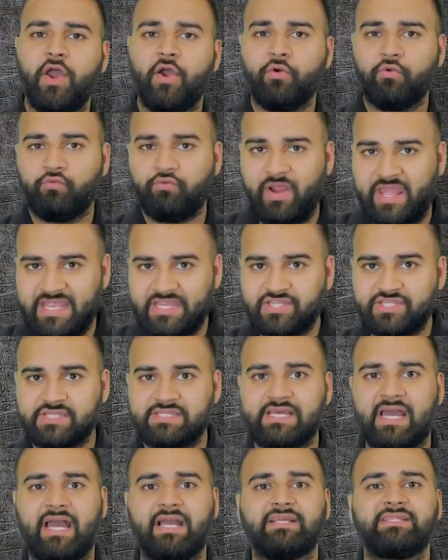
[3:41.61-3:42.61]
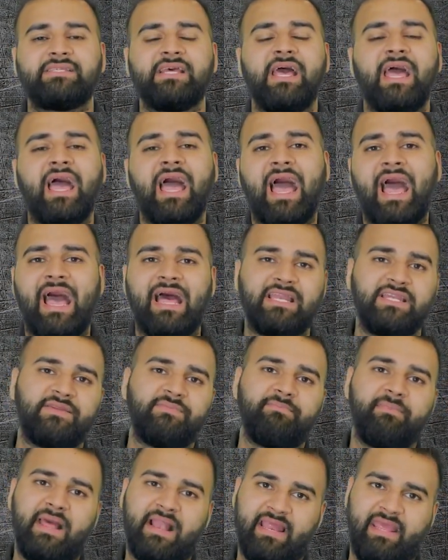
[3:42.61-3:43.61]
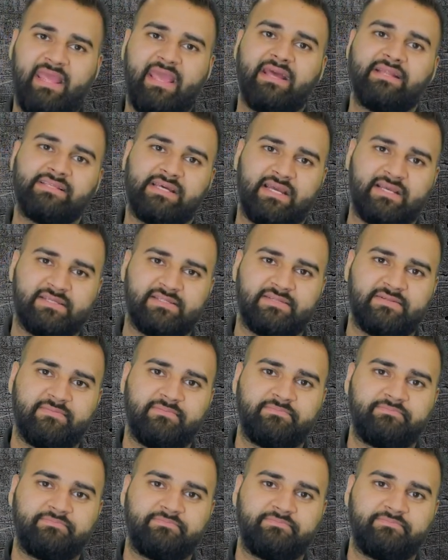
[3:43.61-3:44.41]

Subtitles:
ranged attacks and melee attacks.